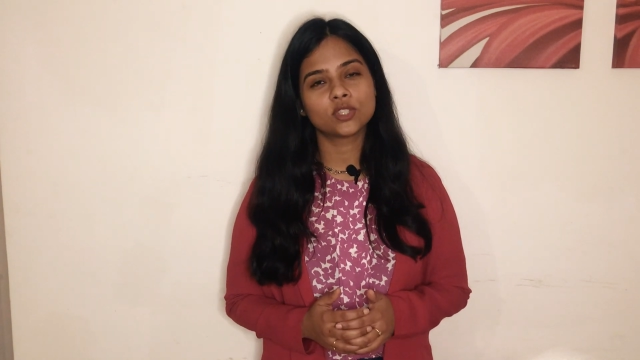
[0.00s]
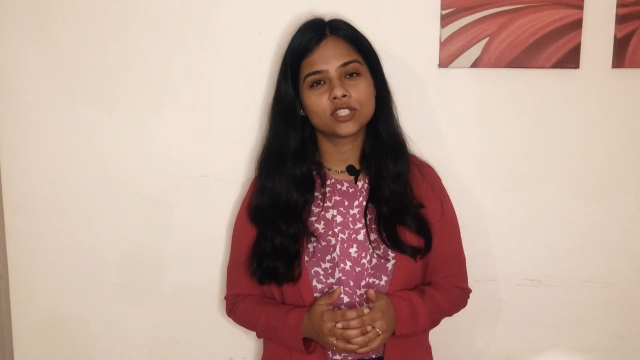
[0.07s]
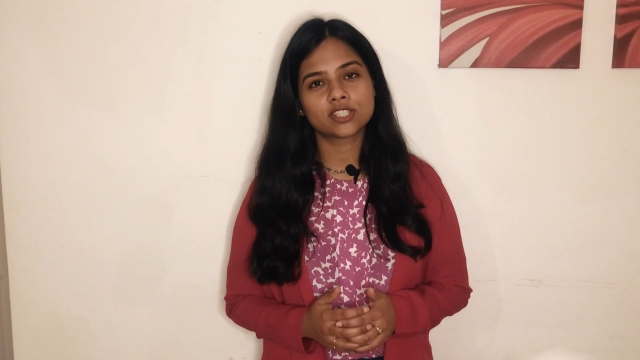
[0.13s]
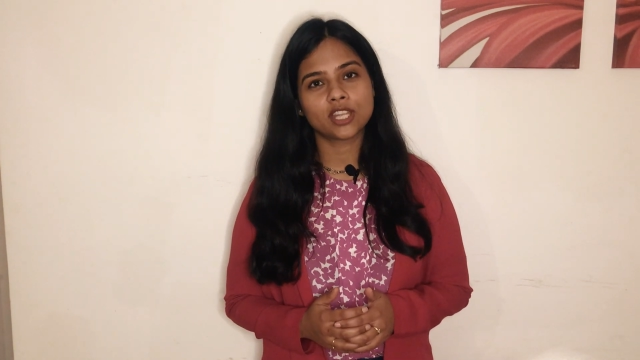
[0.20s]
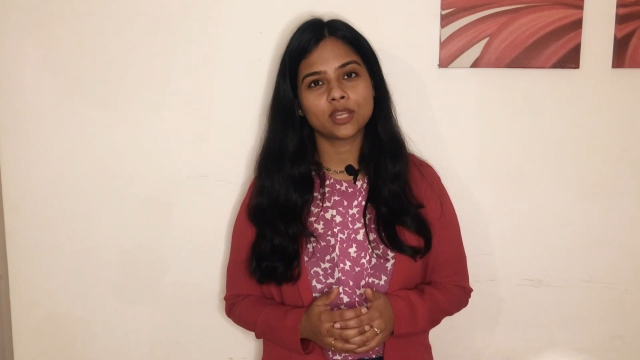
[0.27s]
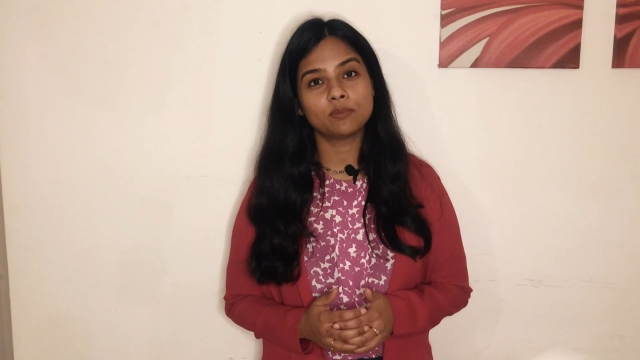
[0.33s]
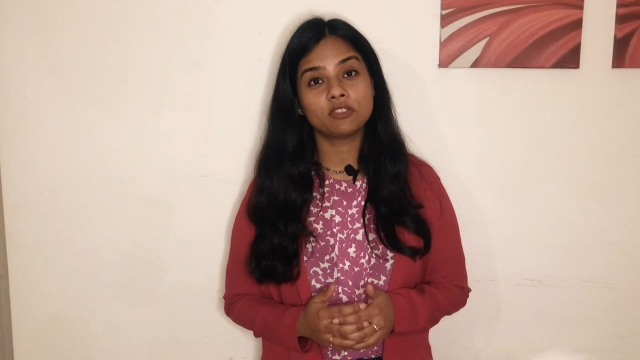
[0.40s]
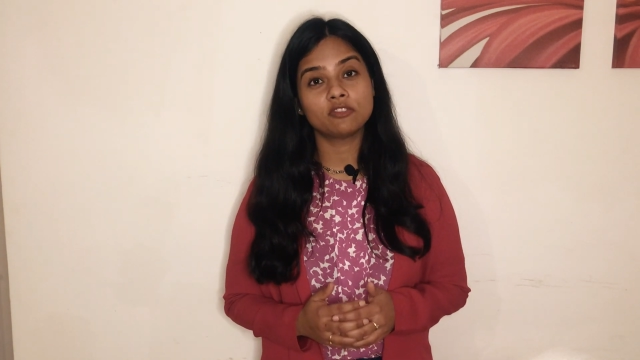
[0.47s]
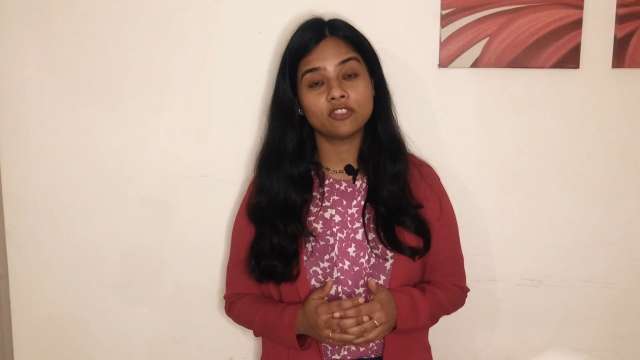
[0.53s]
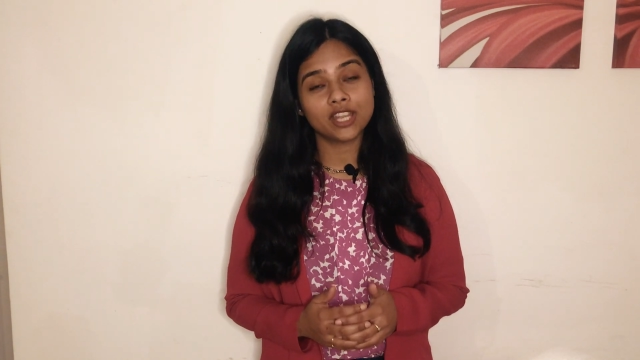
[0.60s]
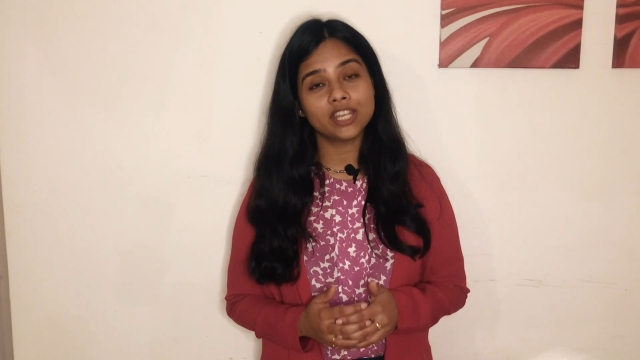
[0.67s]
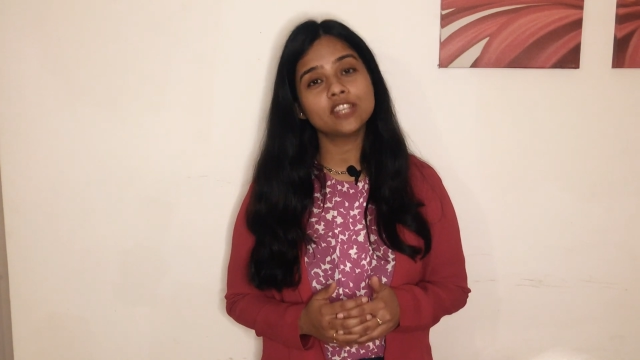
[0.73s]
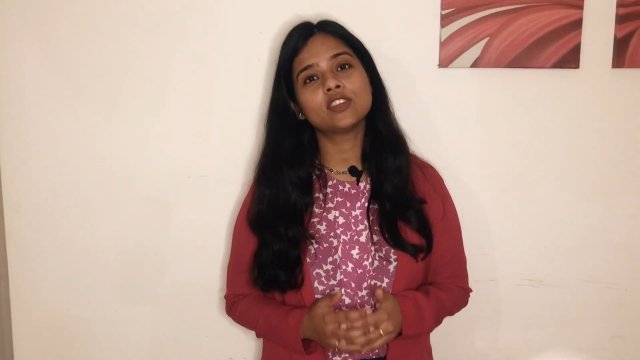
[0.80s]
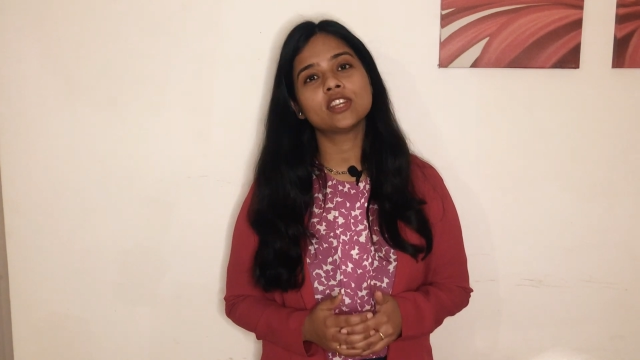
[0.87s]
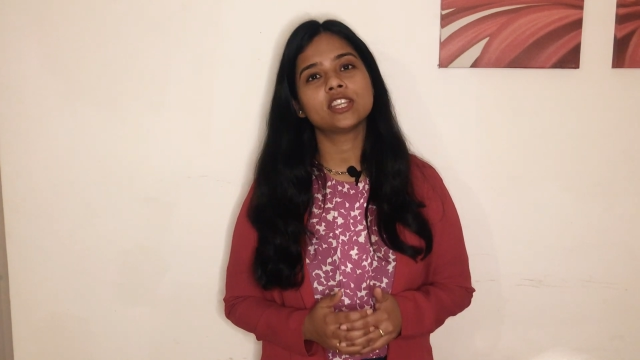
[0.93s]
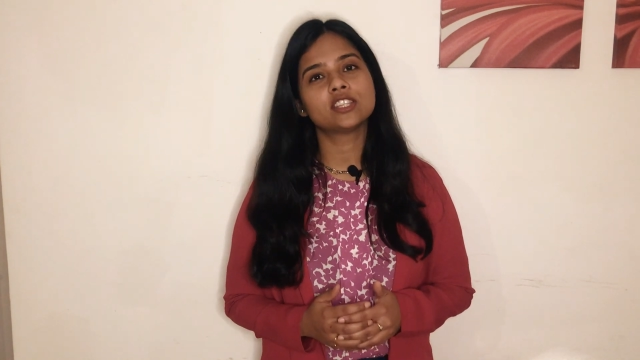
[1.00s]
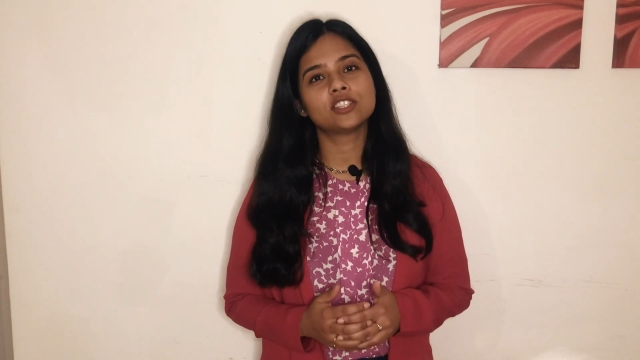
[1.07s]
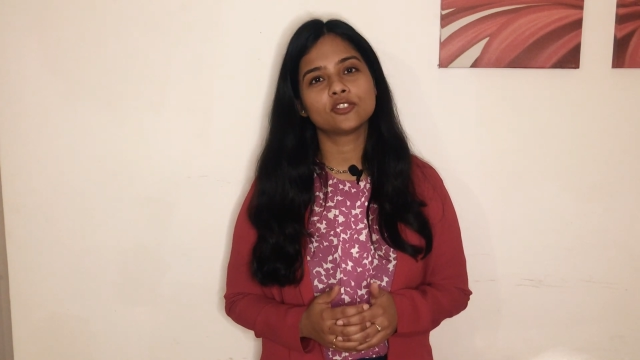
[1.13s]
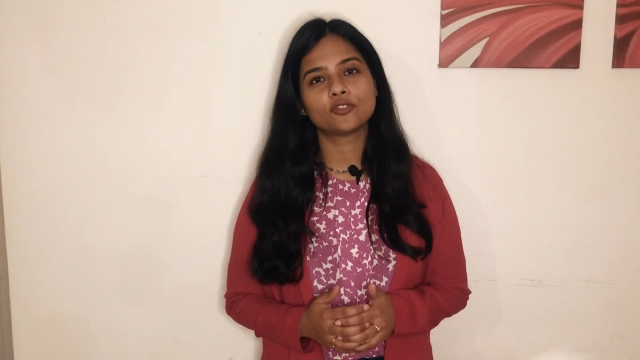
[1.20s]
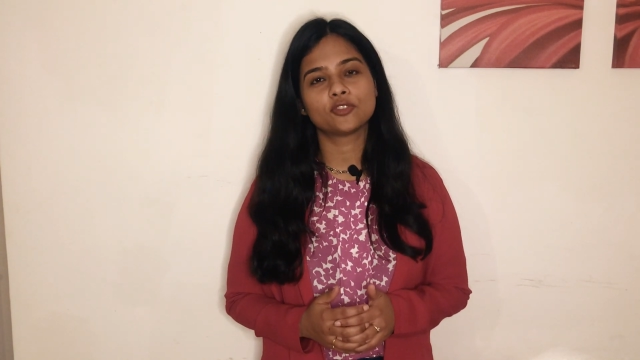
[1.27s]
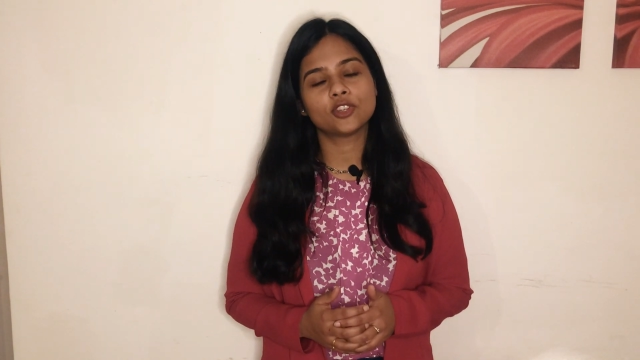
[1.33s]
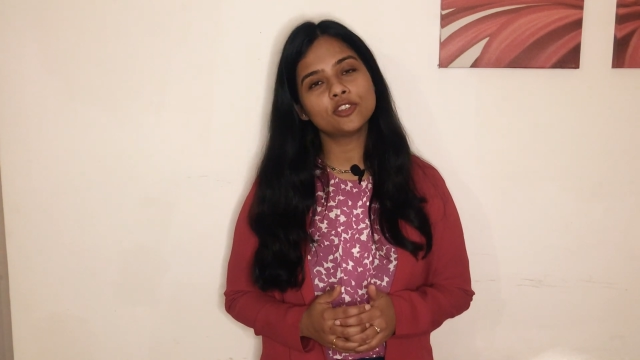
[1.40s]
which can be very, very
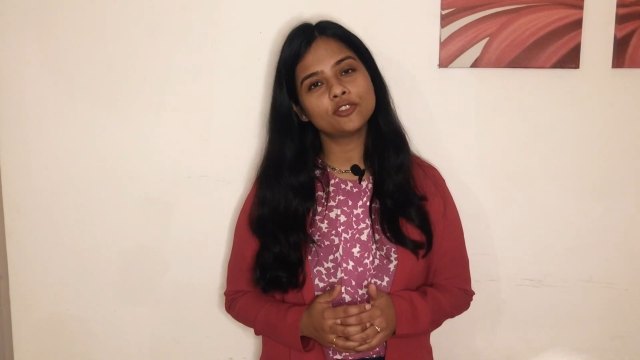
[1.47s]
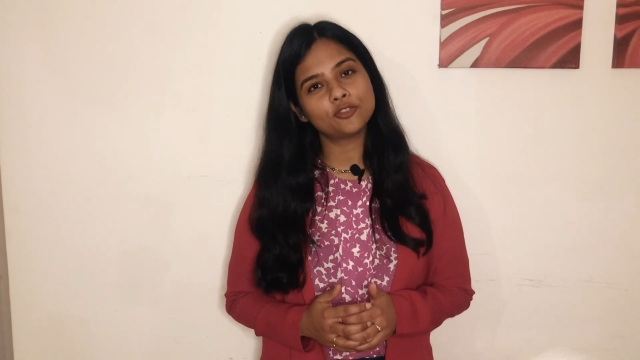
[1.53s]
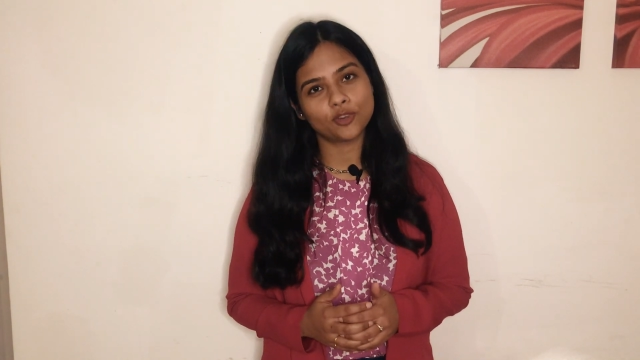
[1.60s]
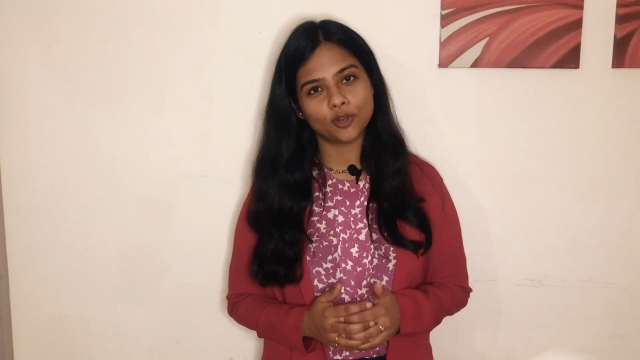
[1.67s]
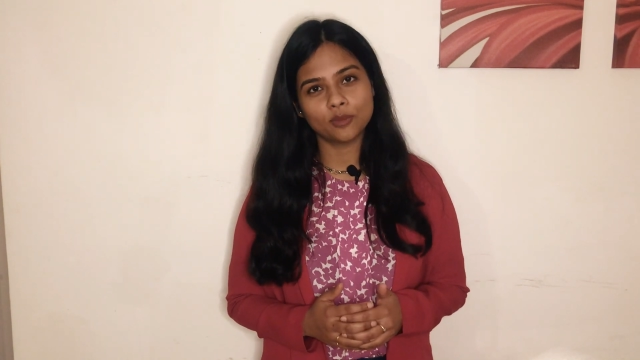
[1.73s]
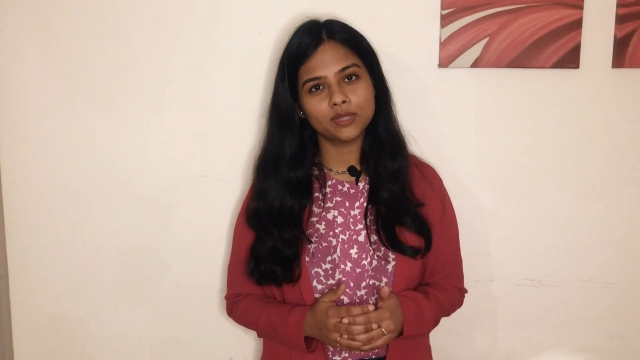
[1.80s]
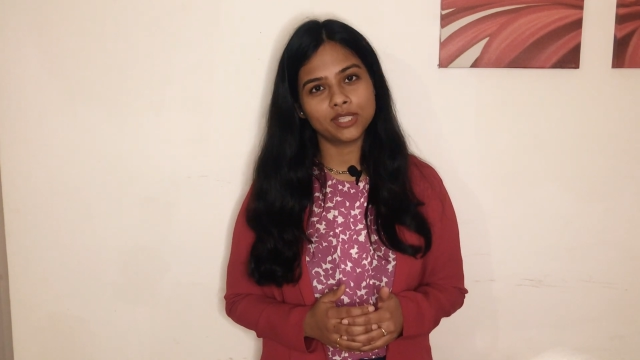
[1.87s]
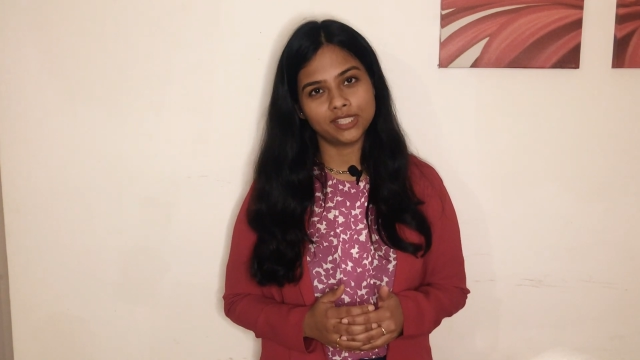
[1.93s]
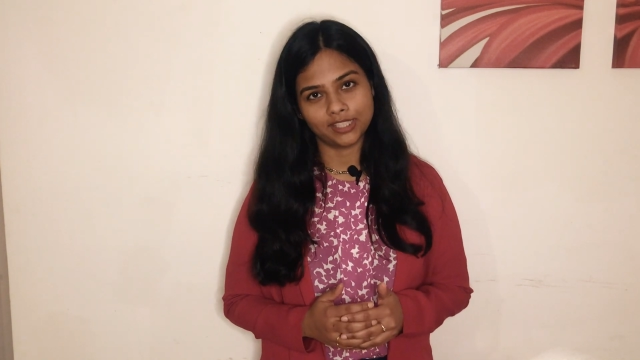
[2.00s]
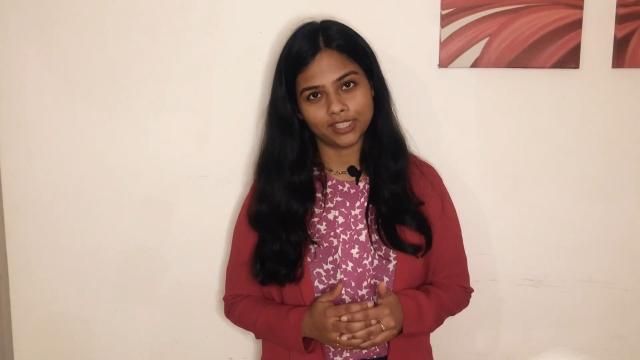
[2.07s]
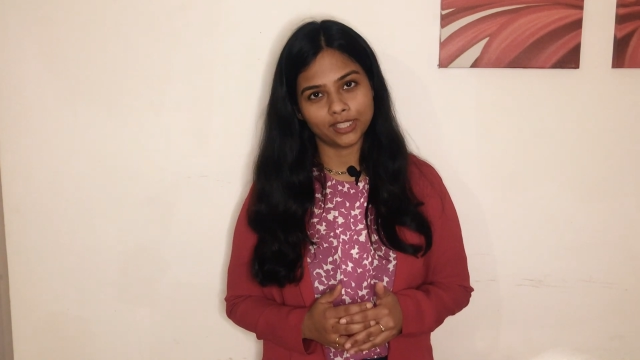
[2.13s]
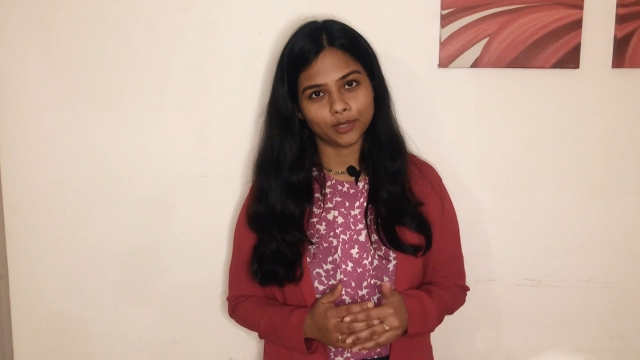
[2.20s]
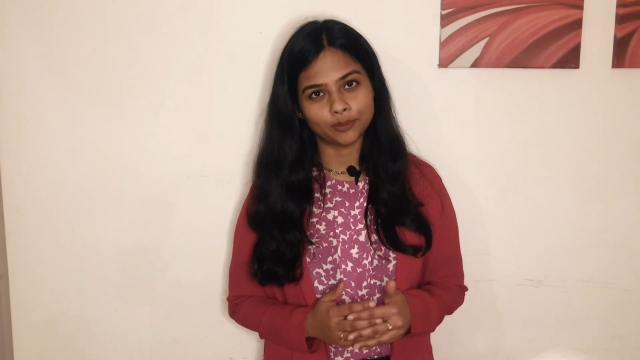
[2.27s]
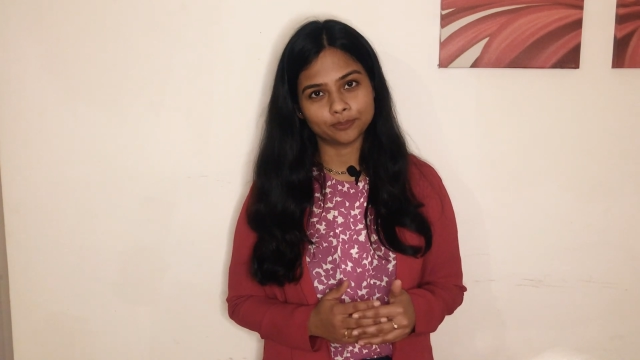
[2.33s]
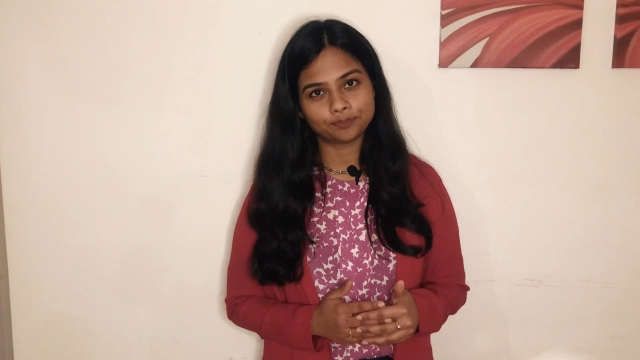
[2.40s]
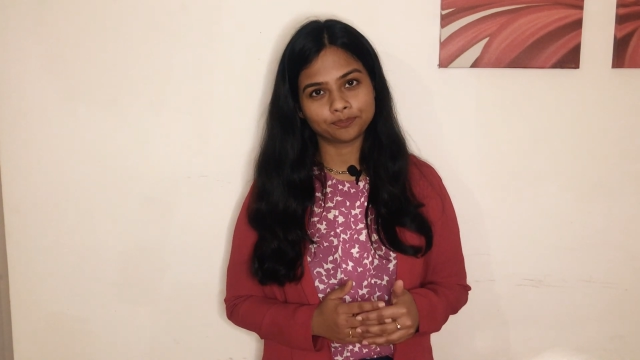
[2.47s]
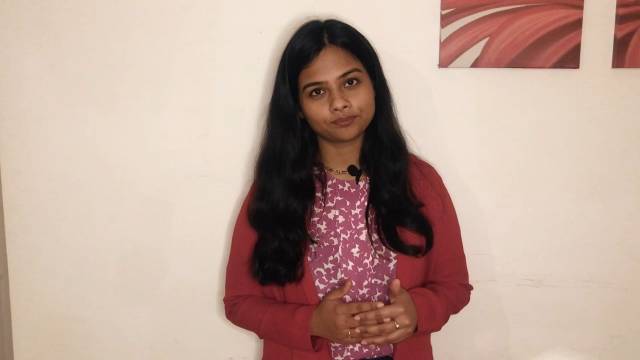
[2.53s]
different from India.